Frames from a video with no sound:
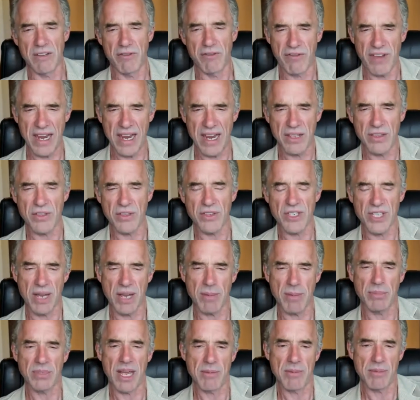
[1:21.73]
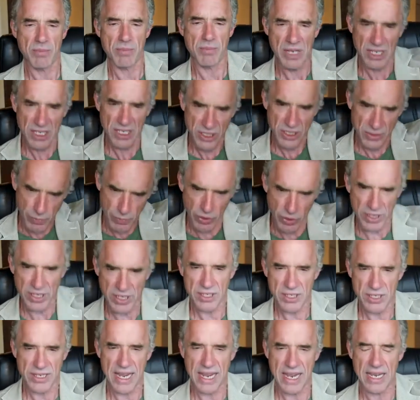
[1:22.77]
Faith sometimes means putting a
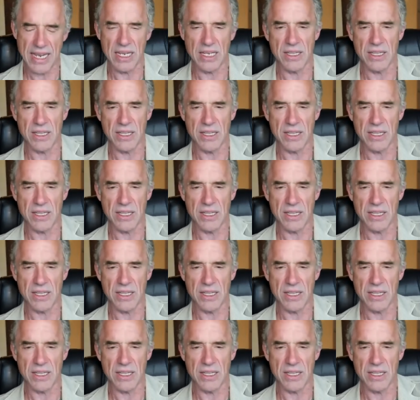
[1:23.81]
stake